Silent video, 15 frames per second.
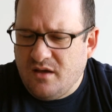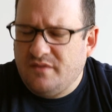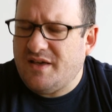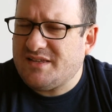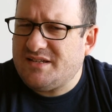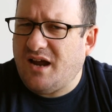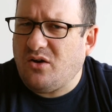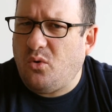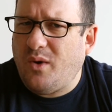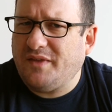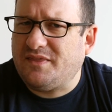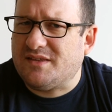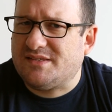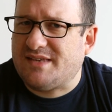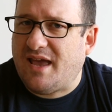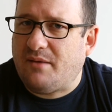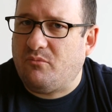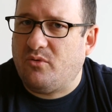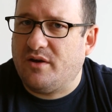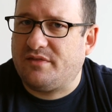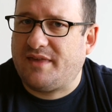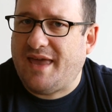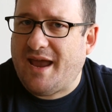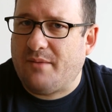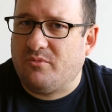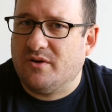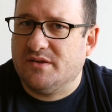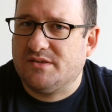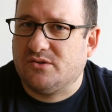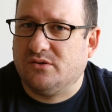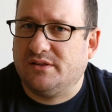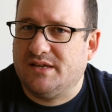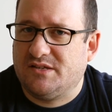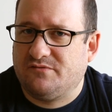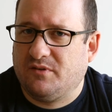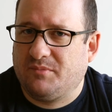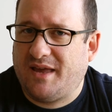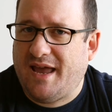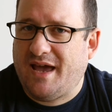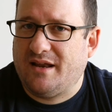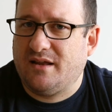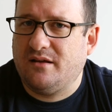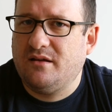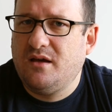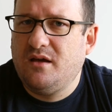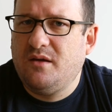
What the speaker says: That's not quite the same with cameras, or at least from Canon,